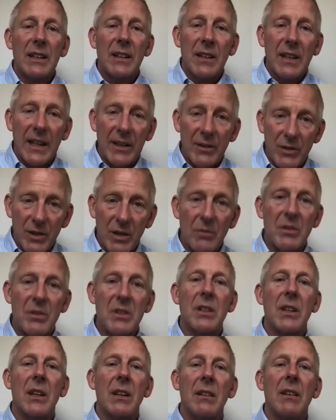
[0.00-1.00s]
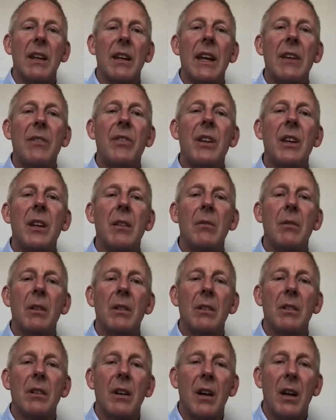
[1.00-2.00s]
can do to you if
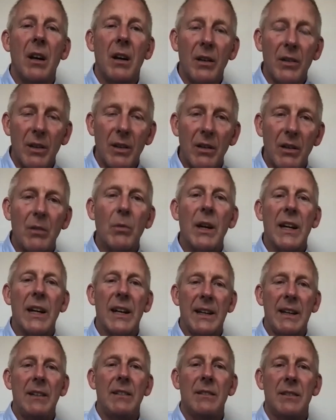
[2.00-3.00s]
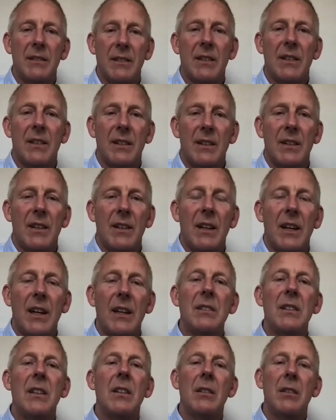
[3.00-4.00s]
you are not aware
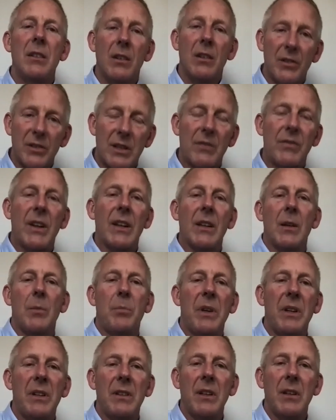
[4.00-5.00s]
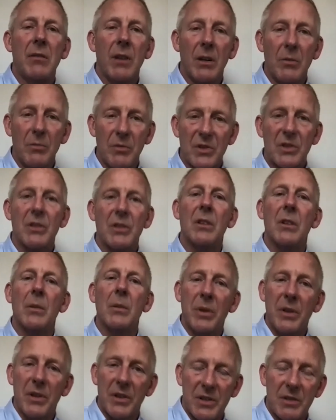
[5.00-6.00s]
and you're not developing your own sort
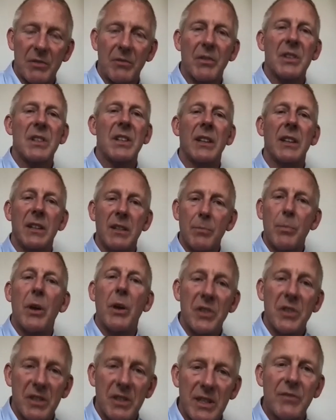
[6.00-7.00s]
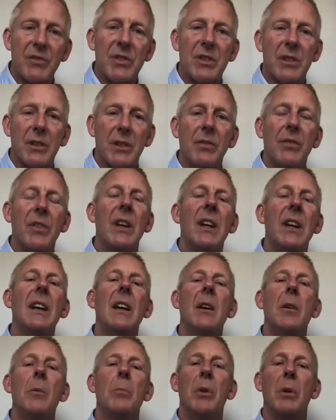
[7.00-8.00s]
of personal resilience, positive stuff,
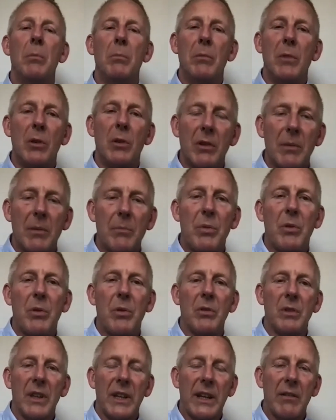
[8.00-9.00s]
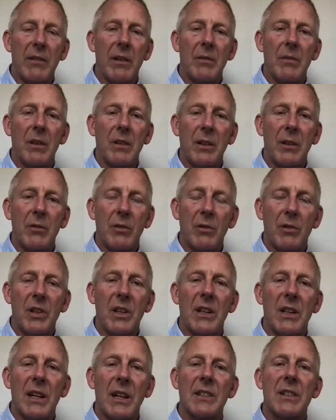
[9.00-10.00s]
but more importantly, your
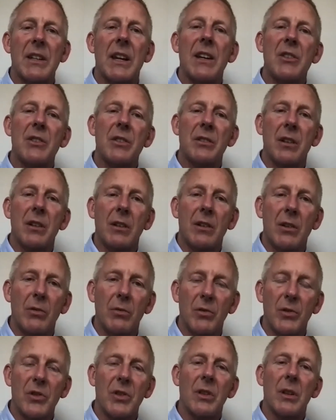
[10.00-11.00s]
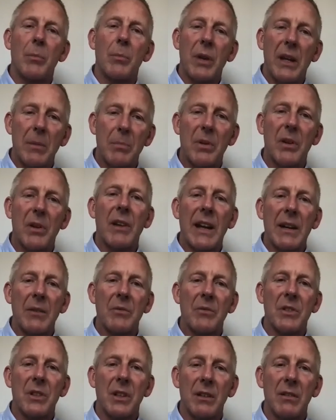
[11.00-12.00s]
organisation, your culture, and the people
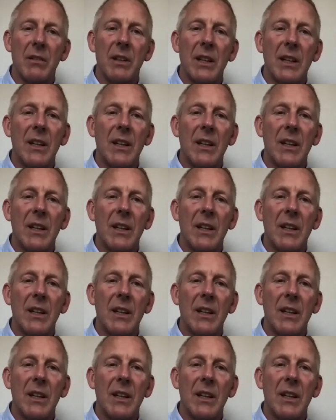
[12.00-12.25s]
around you.